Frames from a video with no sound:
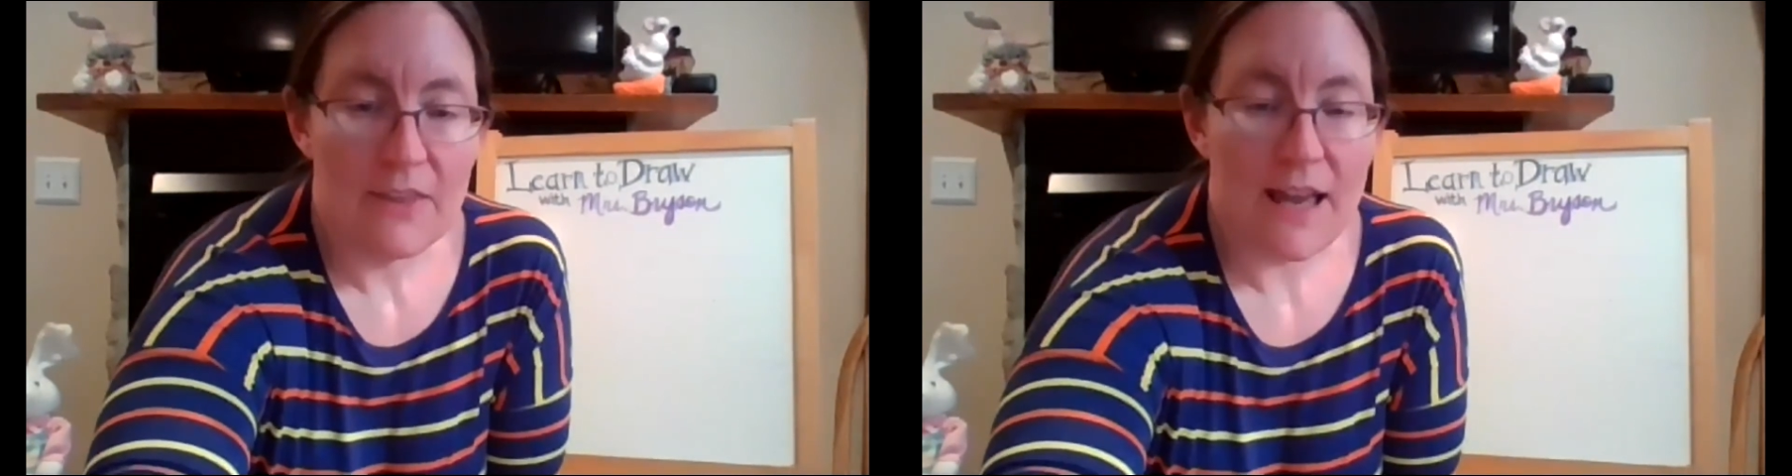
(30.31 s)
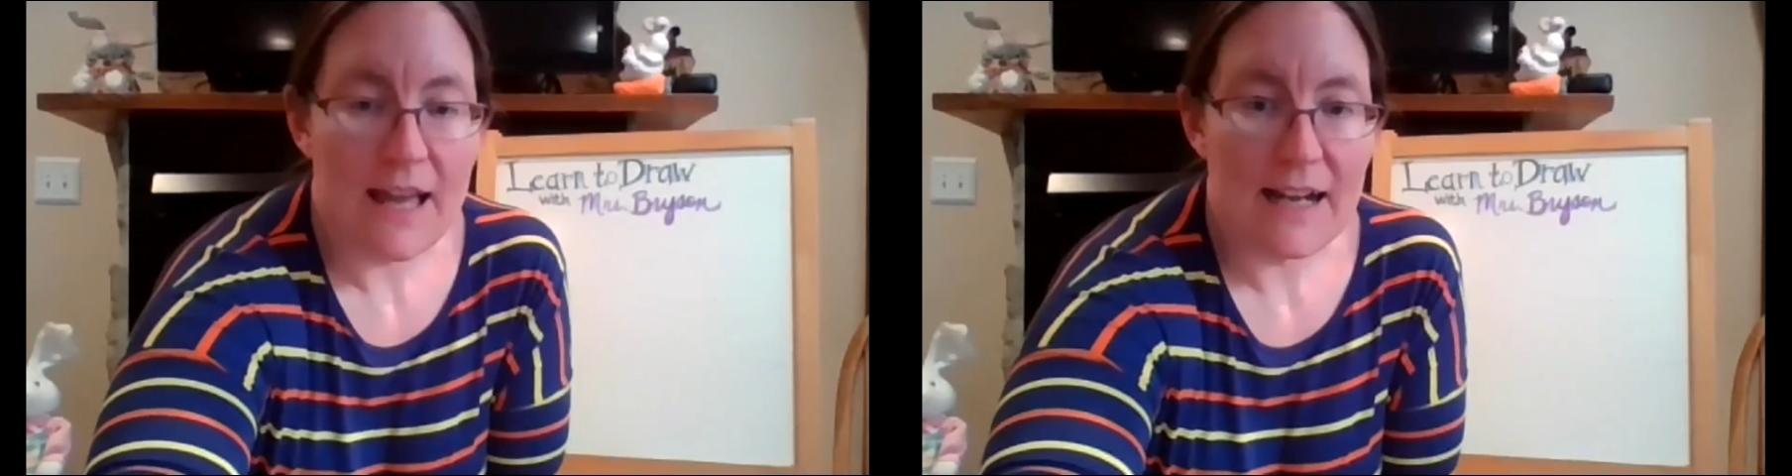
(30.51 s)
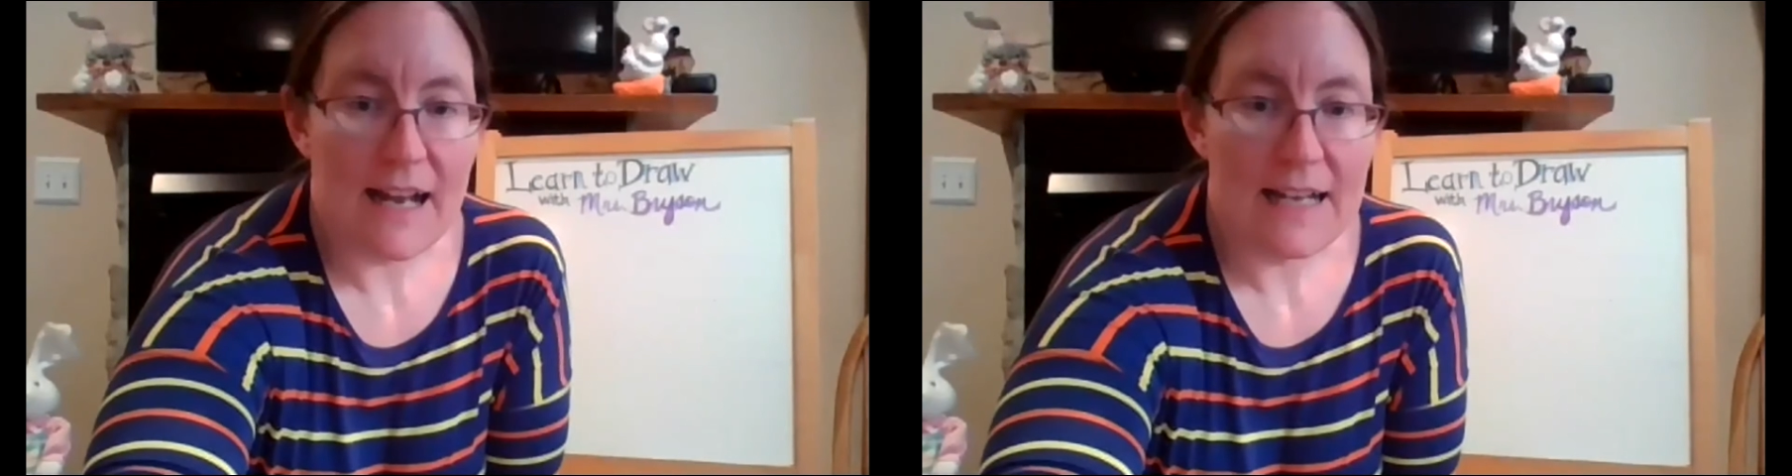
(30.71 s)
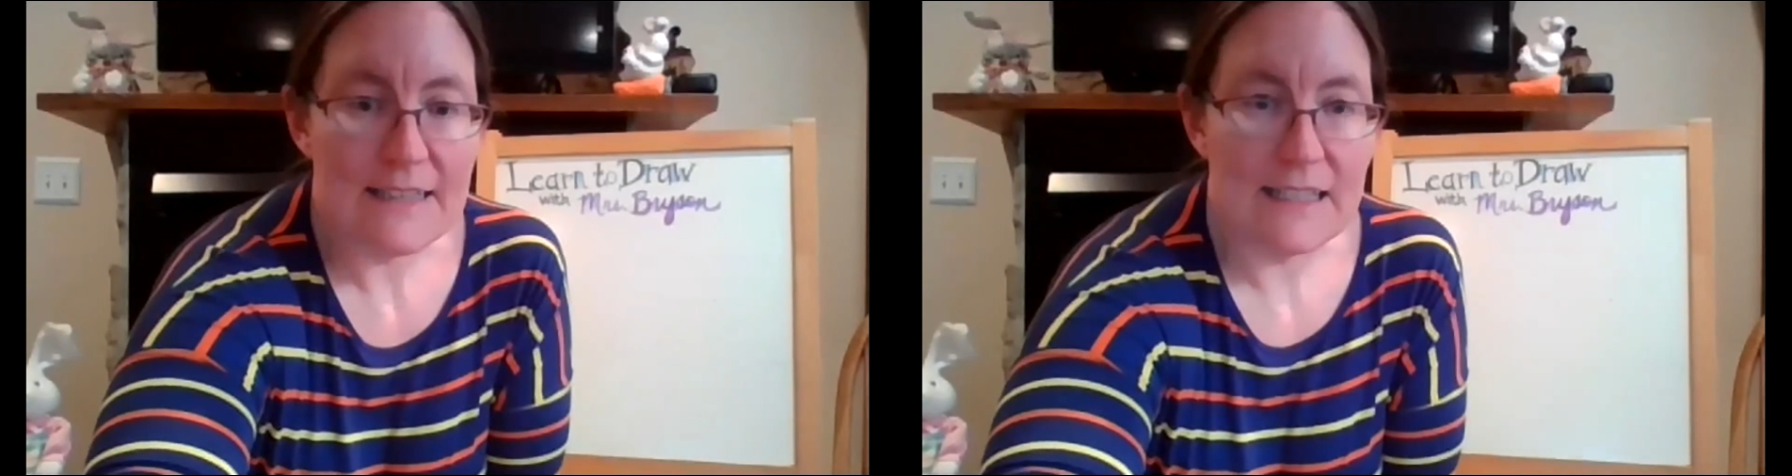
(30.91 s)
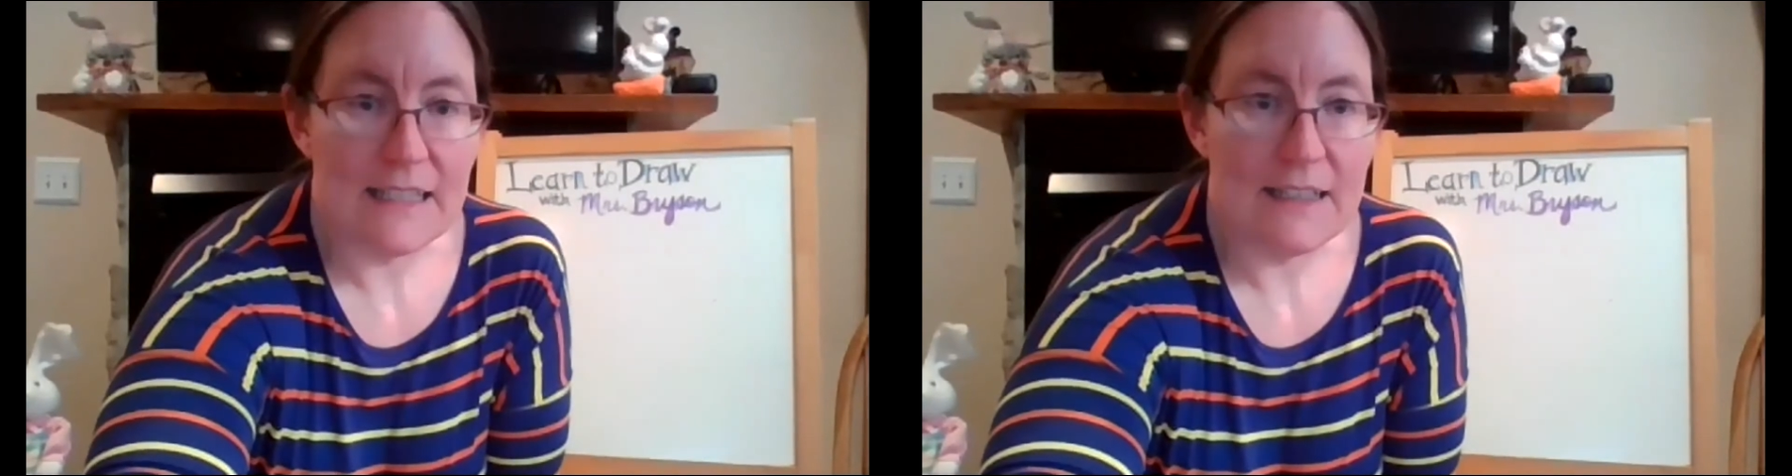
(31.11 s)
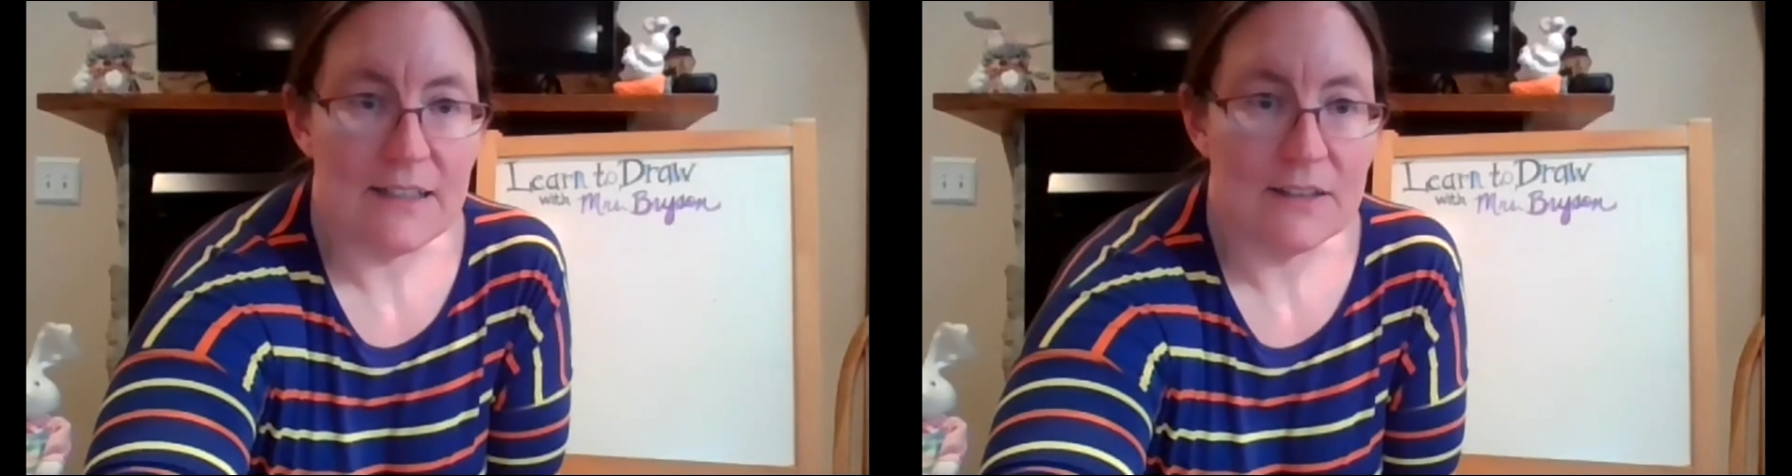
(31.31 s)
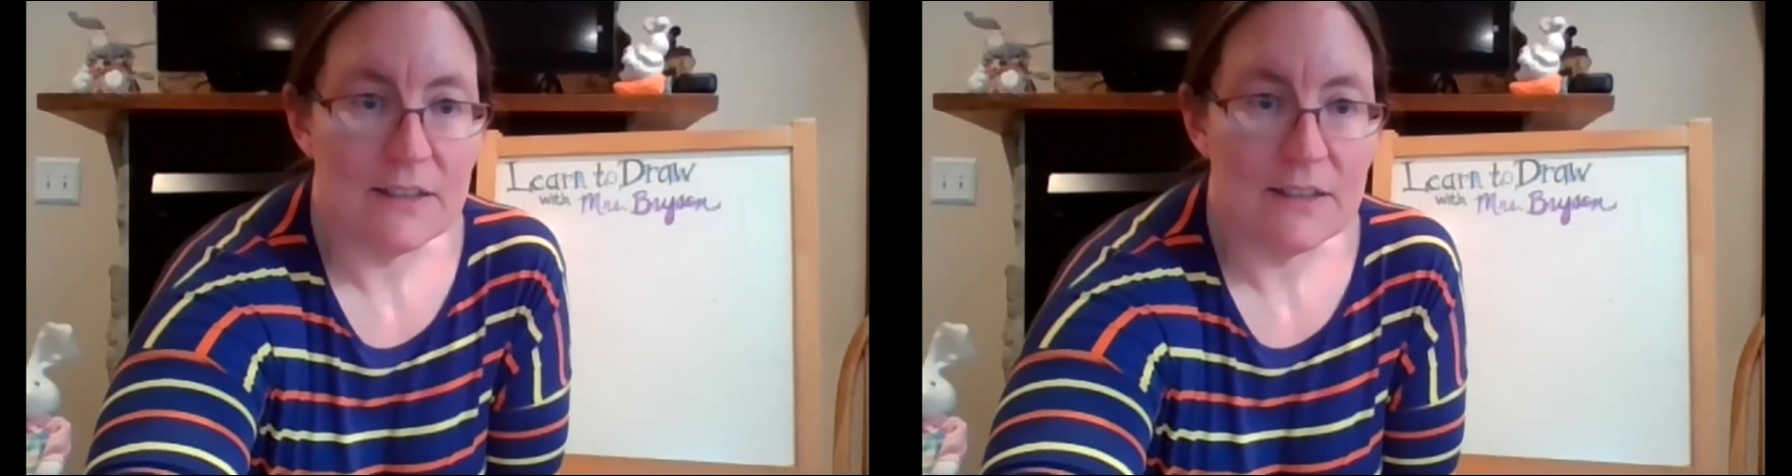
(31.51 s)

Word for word: that I did